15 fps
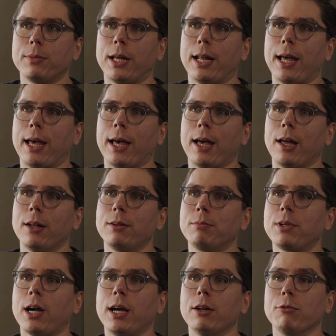that
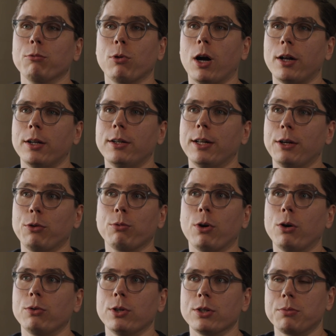had kind of rotted and
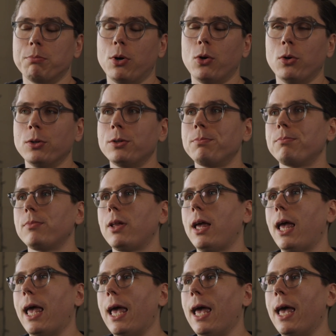grown this mold,
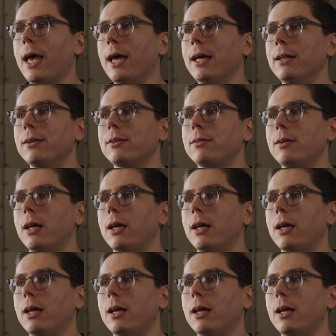and